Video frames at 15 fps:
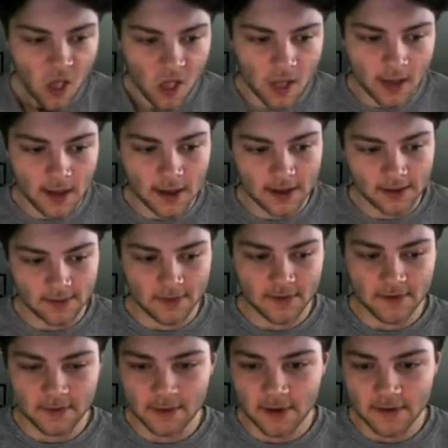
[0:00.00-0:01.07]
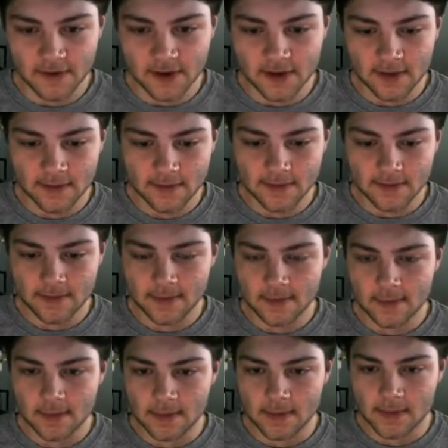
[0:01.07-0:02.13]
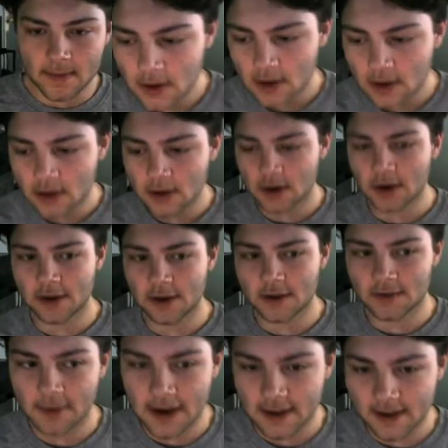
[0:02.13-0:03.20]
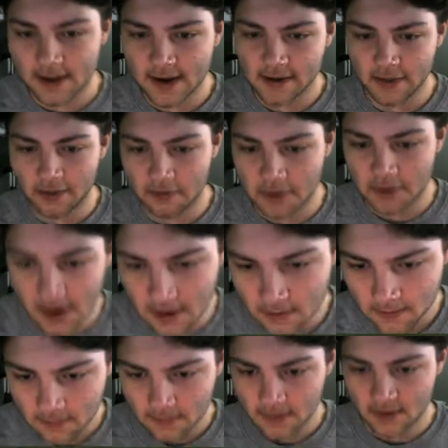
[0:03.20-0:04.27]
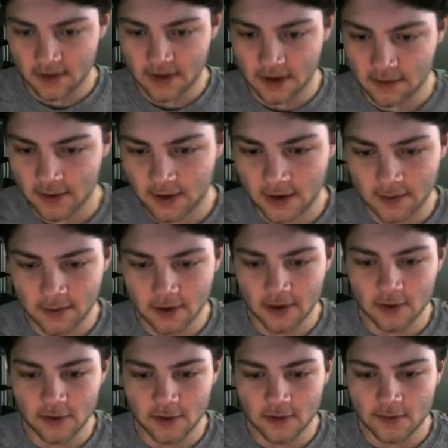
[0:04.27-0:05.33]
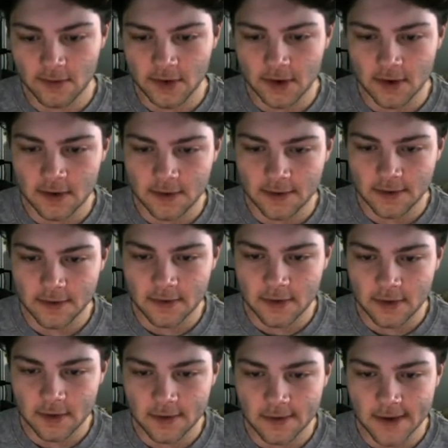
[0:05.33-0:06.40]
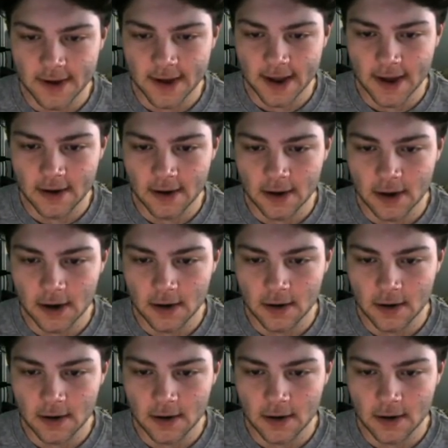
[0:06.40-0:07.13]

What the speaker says: Yeah, that's a perfect. Alright, so we're back to down 3. Stick with our approach. Try to add on here.